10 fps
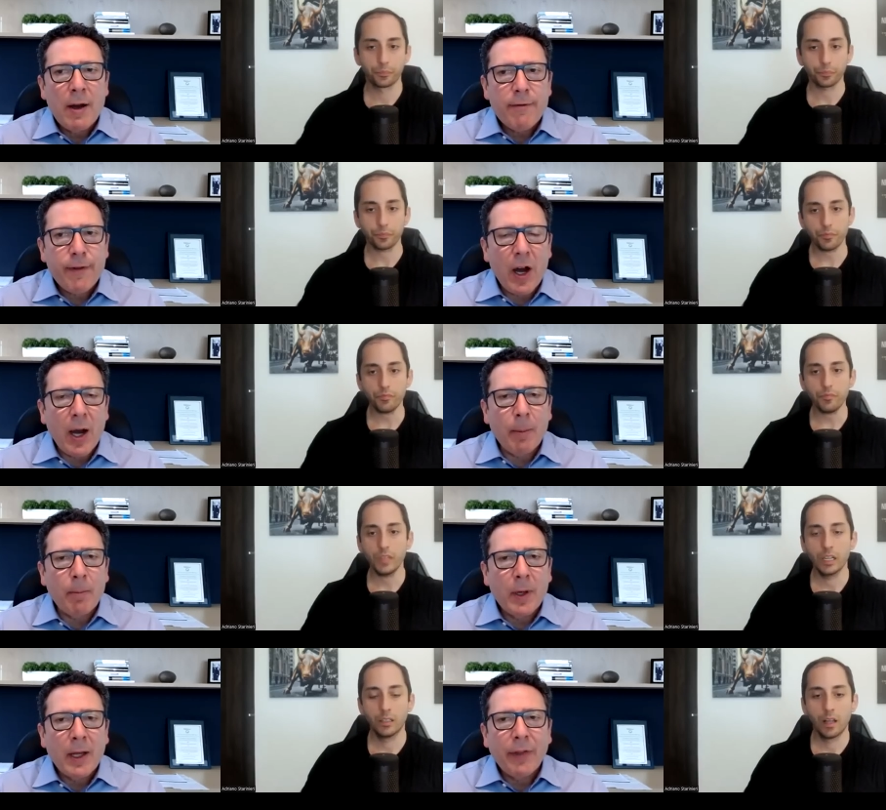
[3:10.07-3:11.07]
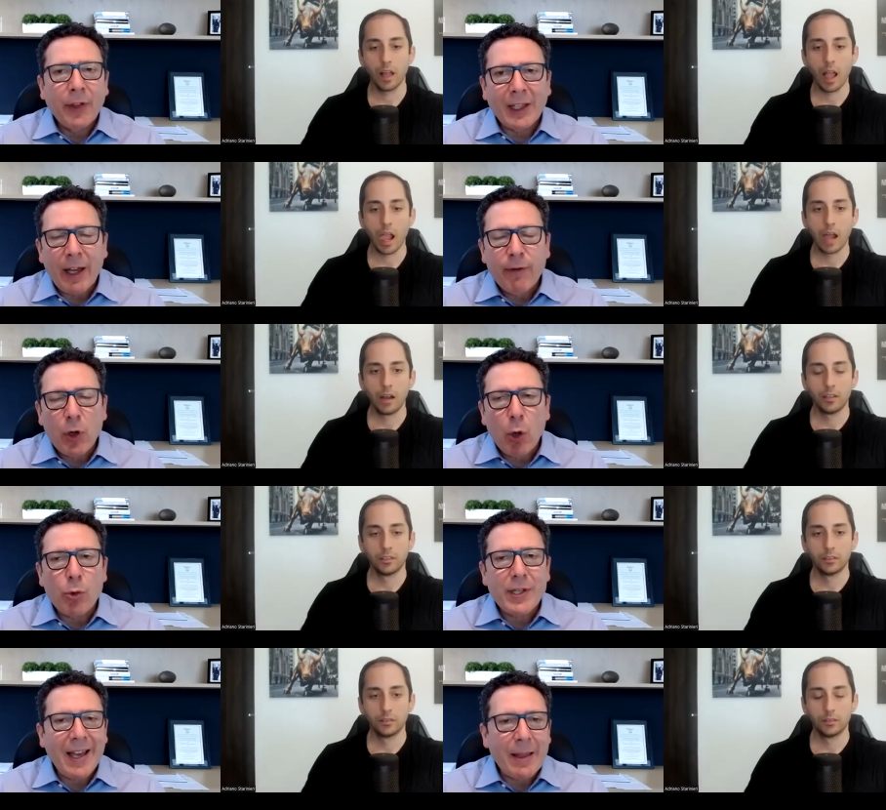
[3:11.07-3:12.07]
Speaker 1: from the life co's
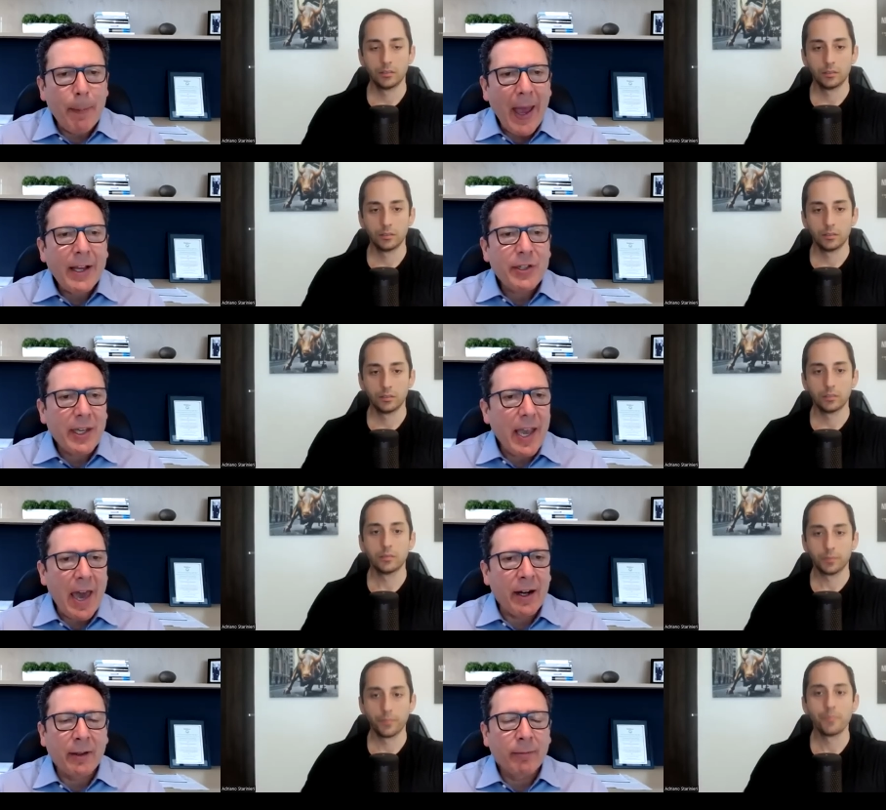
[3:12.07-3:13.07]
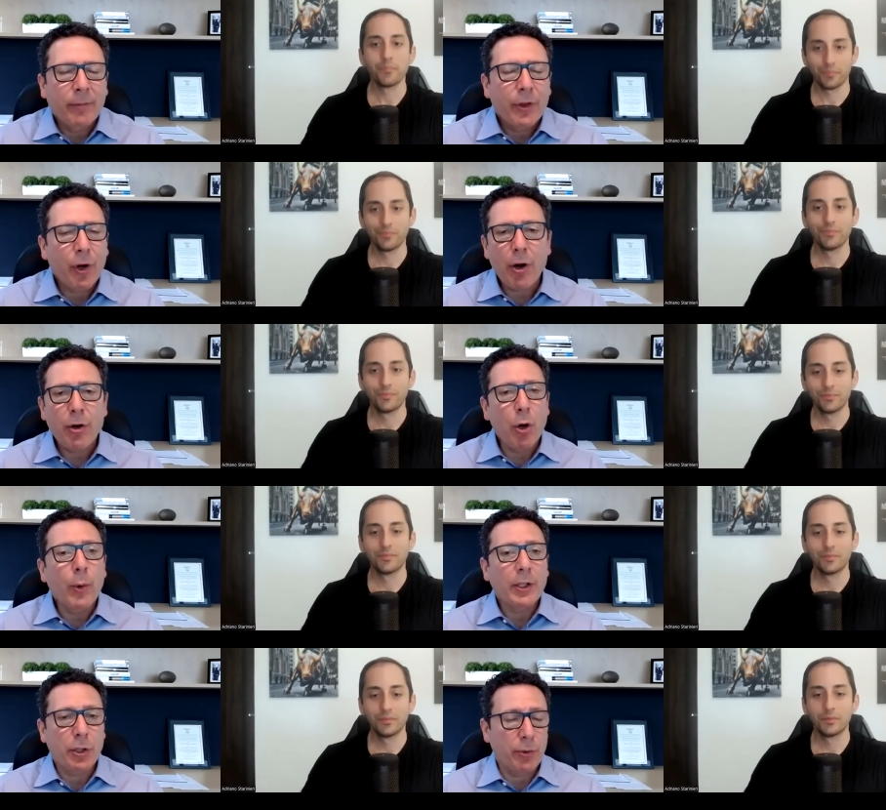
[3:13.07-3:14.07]
and the banks in Canada, there are no
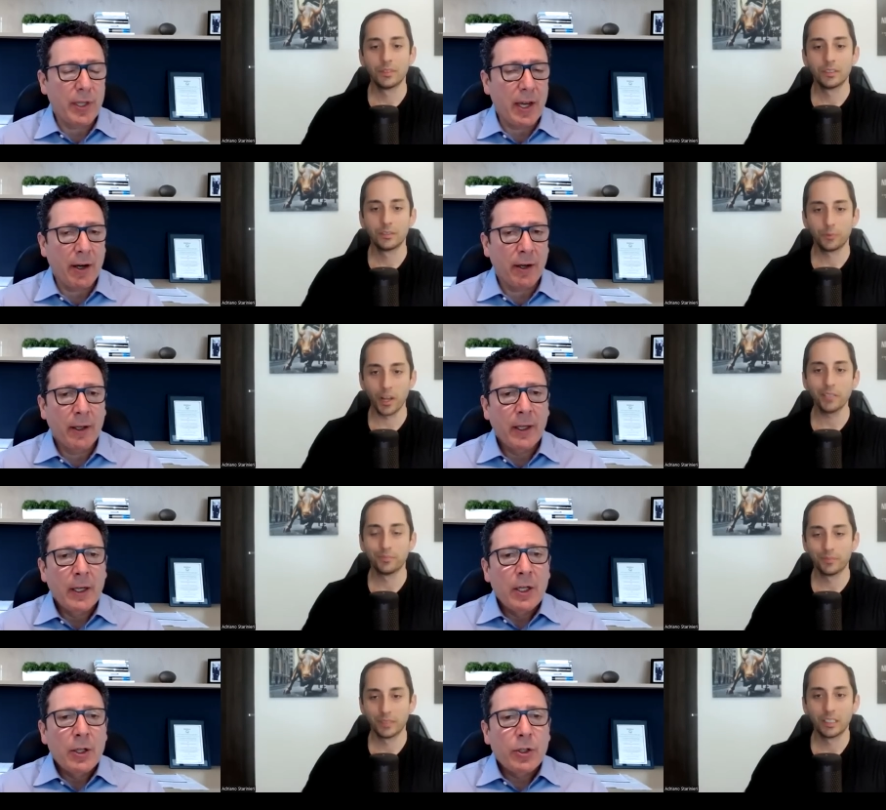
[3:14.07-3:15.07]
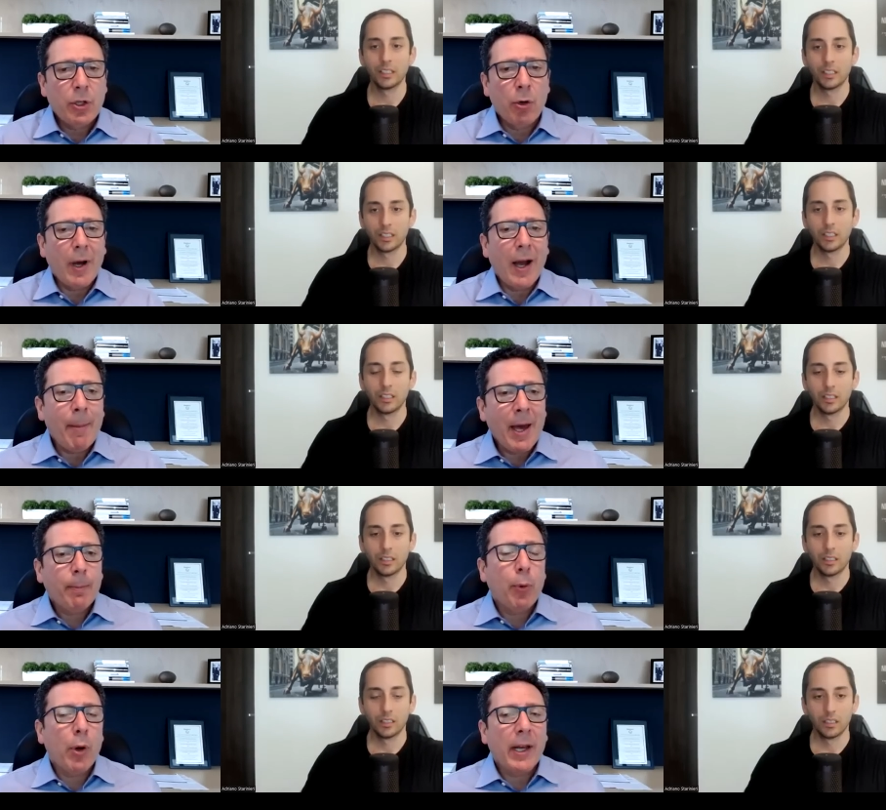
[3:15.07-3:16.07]
issues there. Right. So I'm at a
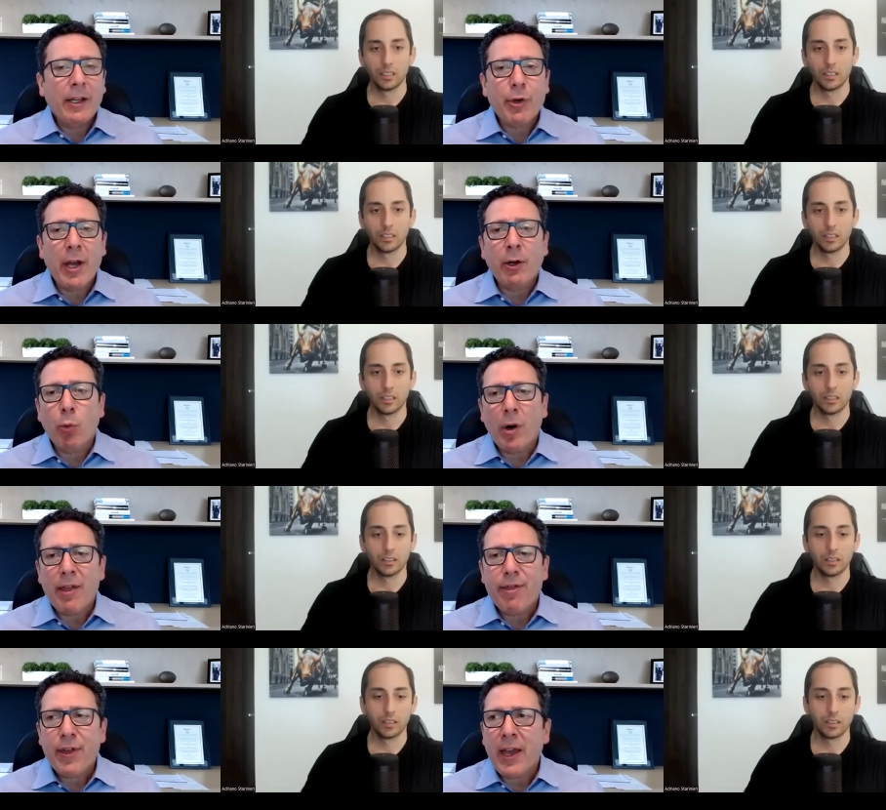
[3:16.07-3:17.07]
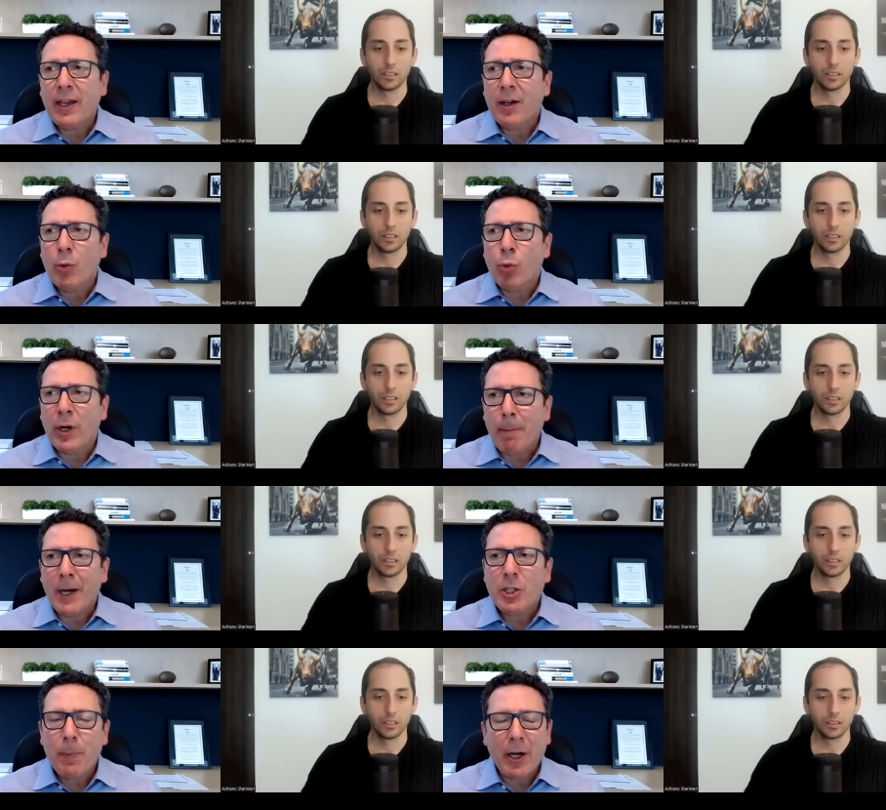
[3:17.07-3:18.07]
point, Adriano, where I think we're in a
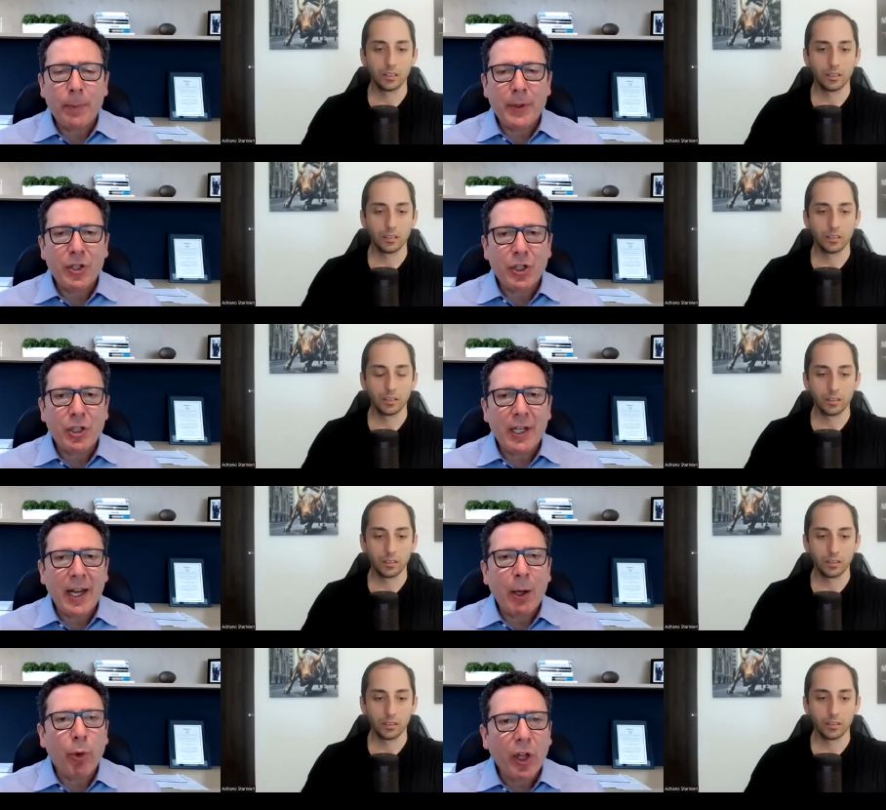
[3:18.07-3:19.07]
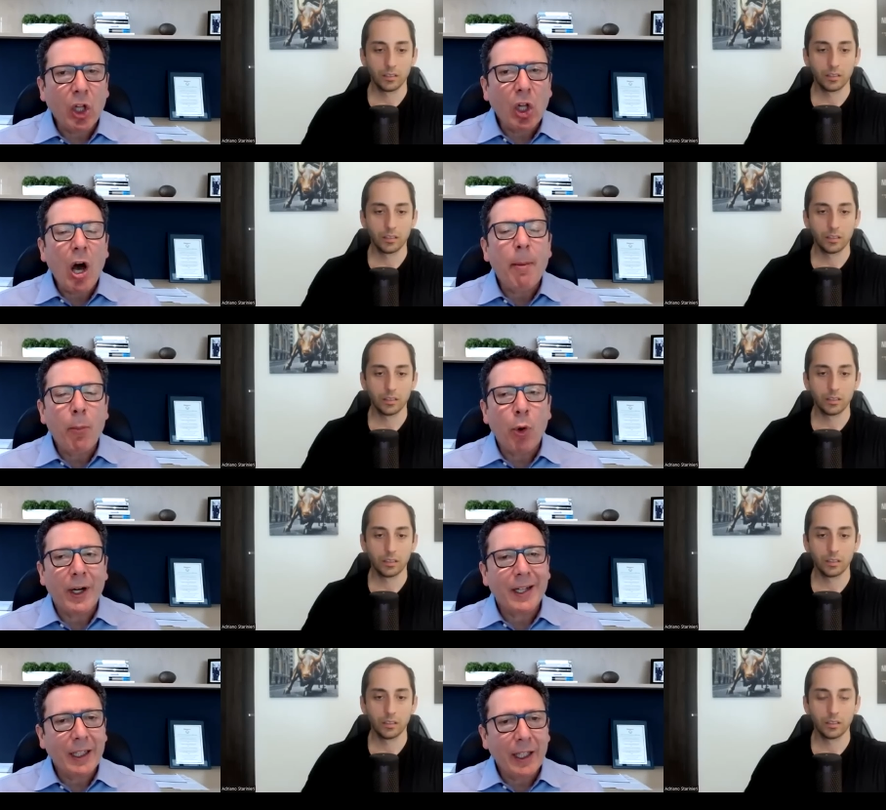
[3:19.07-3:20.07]
much better position today with a lot more
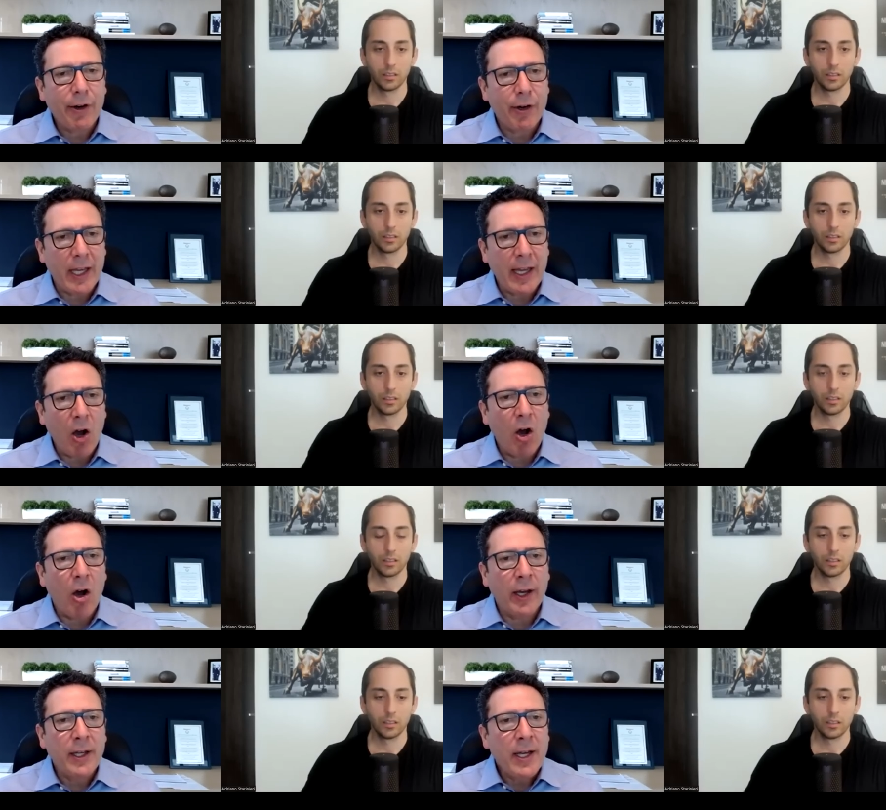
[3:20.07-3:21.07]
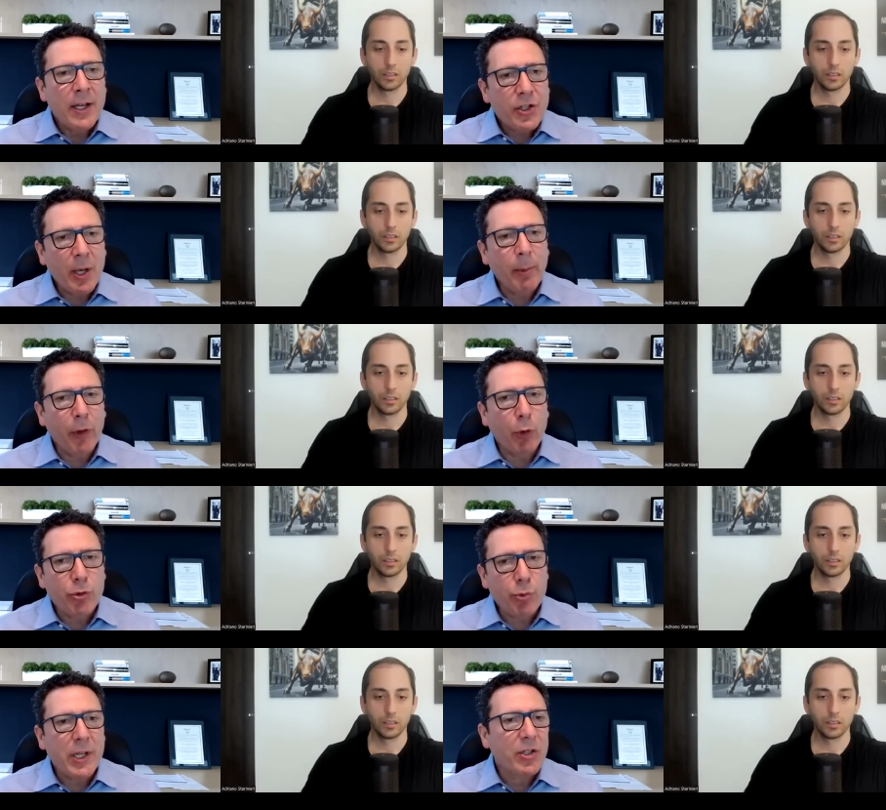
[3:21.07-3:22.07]
clarity on some of those
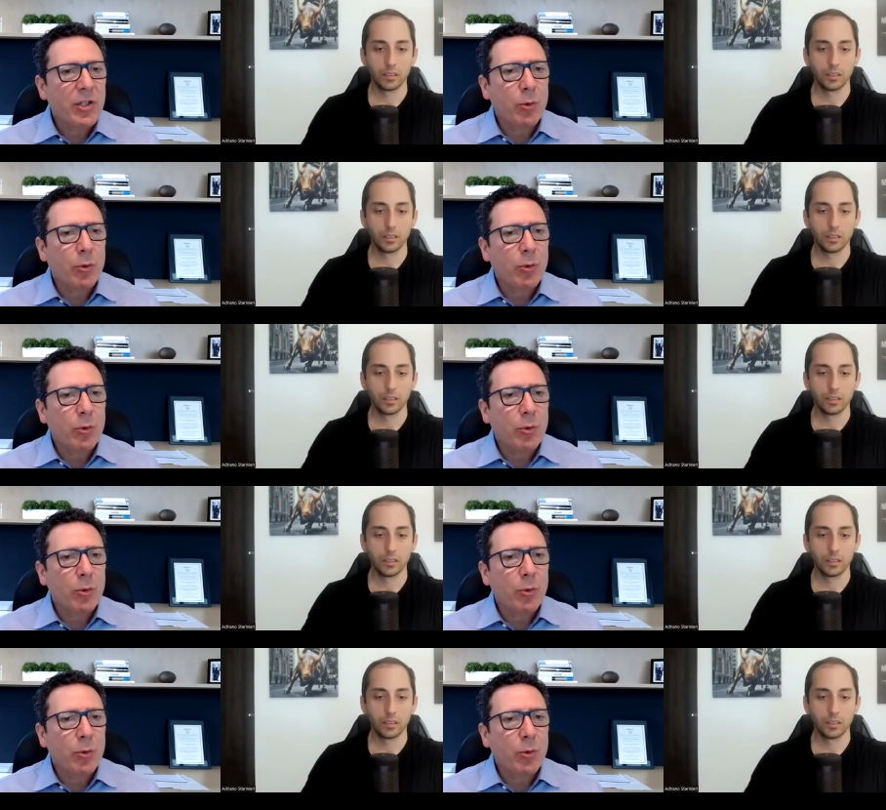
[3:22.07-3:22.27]
risks,